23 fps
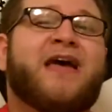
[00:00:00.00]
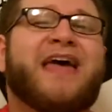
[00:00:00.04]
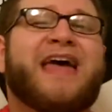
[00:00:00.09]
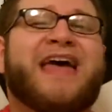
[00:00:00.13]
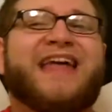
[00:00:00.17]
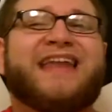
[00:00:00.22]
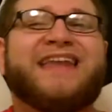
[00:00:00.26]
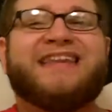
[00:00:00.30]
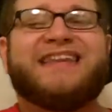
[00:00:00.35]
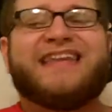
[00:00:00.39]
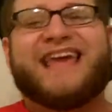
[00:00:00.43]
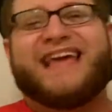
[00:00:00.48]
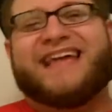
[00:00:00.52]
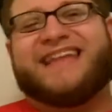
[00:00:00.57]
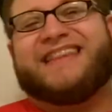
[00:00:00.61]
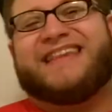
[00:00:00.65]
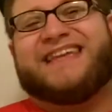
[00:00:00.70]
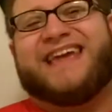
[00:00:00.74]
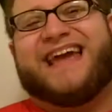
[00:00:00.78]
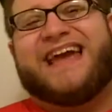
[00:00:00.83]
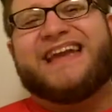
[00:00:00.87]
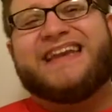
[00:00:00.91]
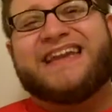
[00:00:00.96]
And yeah,
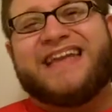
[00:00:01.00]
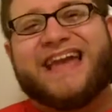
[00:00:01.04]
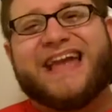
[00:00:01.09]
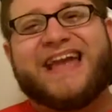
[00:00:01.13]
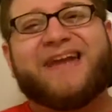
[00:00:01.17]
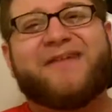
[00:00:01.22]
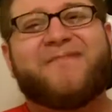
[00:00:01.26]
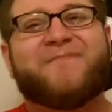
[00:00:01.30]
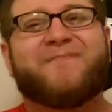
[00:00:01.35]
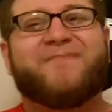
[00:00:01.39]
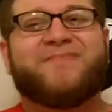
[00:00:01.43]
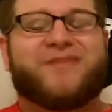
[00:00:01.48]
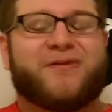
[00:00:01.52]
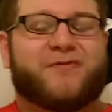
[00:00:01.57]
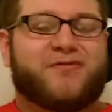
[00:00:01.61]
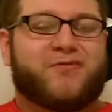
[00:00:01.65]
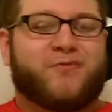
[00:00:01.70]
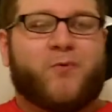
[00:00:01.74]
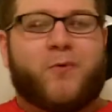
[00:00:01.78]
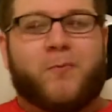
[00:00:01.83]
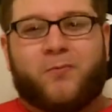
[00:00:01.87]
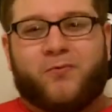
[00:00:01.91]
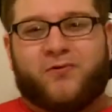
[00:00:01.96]
the end game,
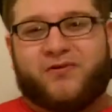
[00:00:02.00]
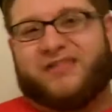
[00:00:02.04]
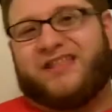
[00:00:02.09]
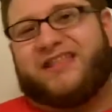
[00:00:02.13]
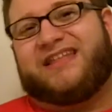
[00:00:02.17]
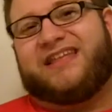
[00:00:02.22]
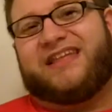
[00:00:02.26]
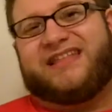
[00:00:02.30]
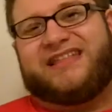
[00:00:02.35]
there's one more thing.